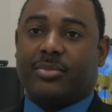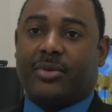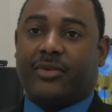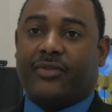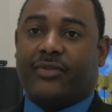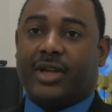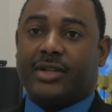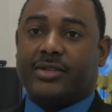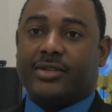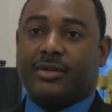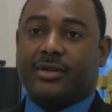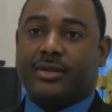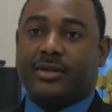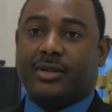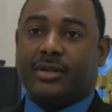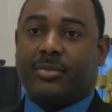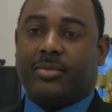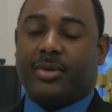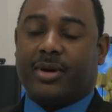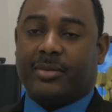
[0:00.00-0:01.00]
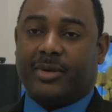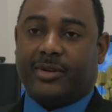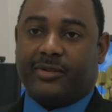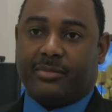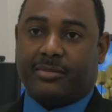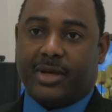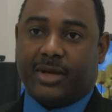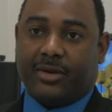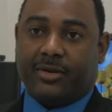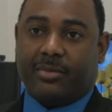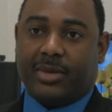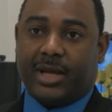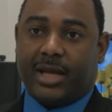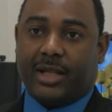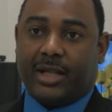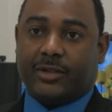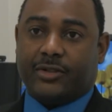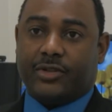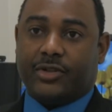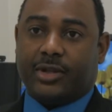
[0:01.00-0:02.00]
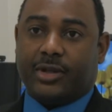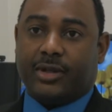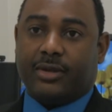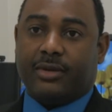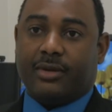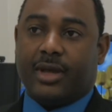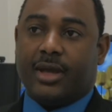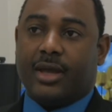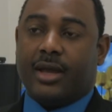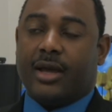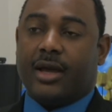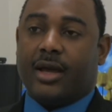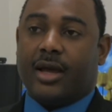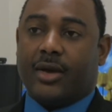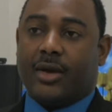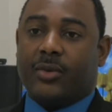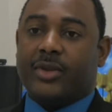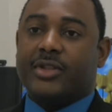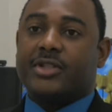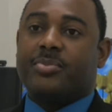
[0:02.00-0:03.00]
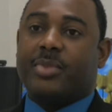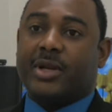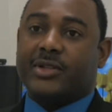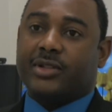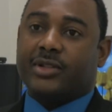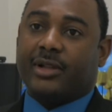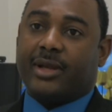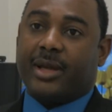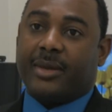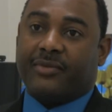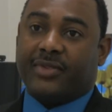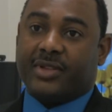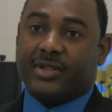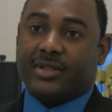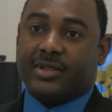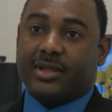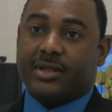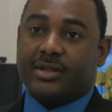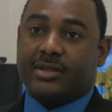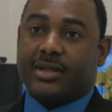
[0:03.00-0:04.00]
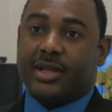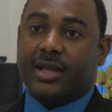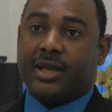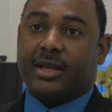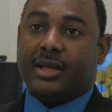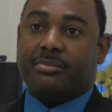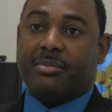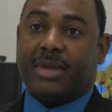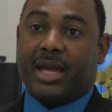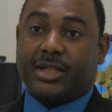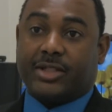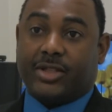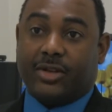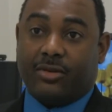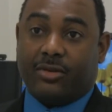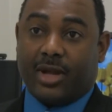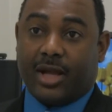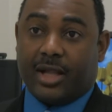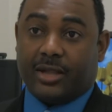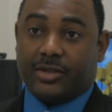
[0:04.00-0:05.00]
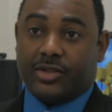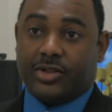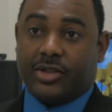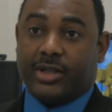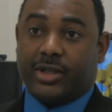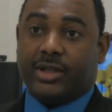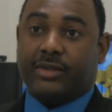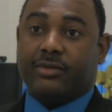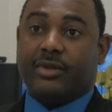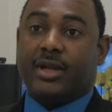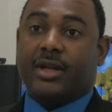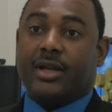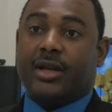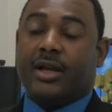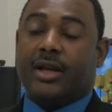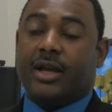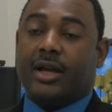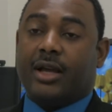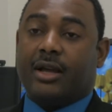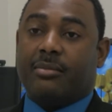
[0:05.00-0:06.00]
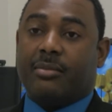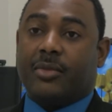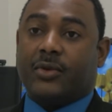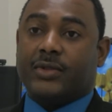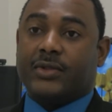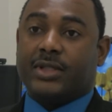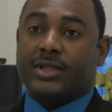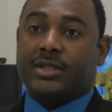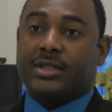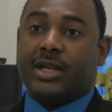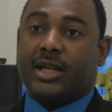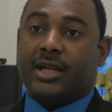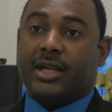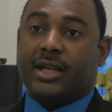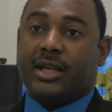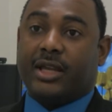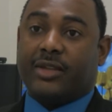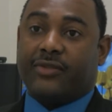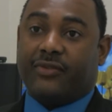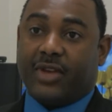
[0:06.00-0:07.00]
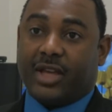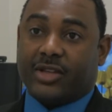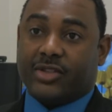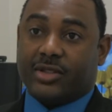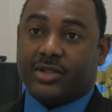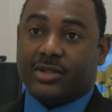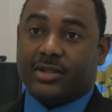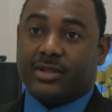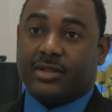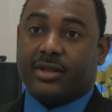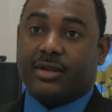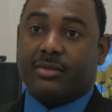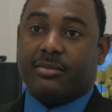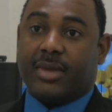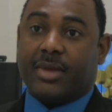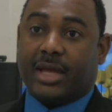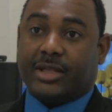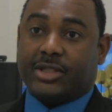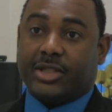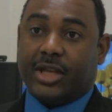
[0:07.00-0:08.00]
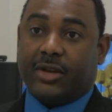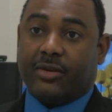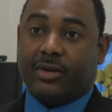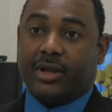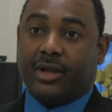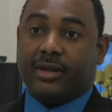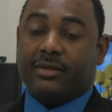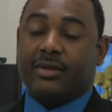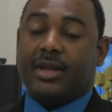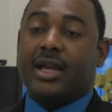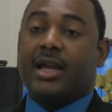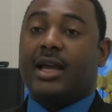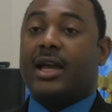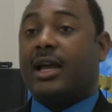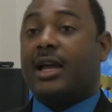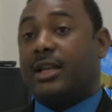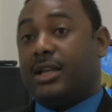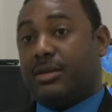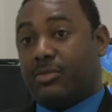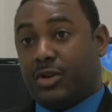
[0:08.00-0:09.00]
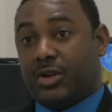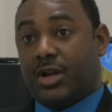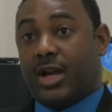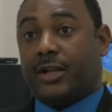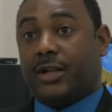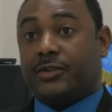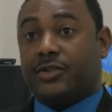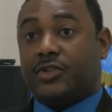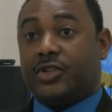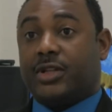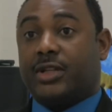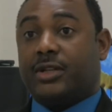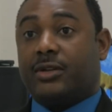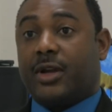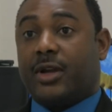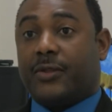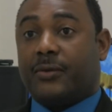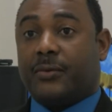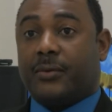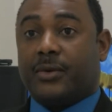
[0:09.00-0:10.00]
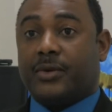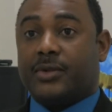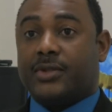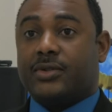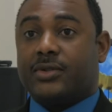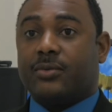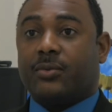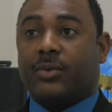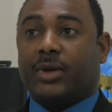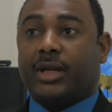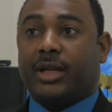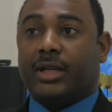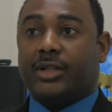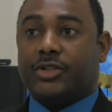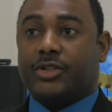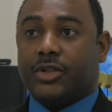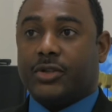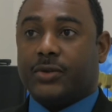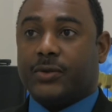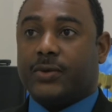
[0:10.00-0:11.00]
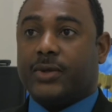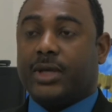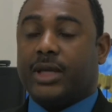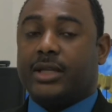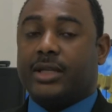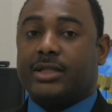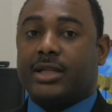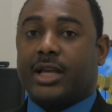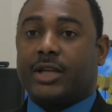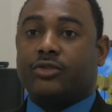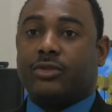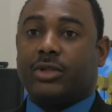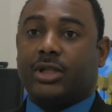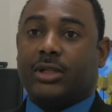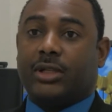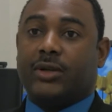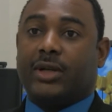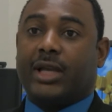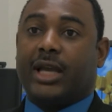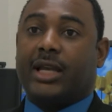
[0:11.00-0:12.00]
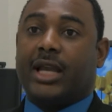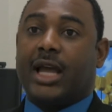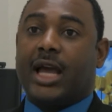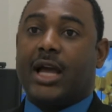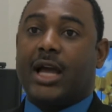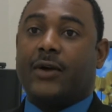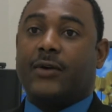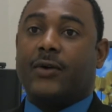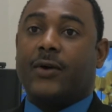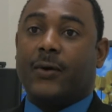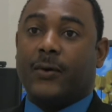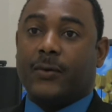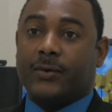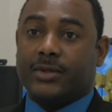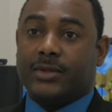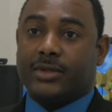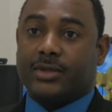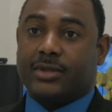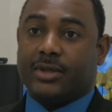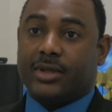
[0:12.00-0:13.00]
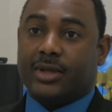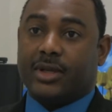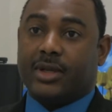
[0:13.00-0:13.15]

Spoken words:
professor in the Department of Microbiology with special emphasis in bacteriology, mostly studying infectious bacteria and immunology. In other words, what I do is actually look at how hosts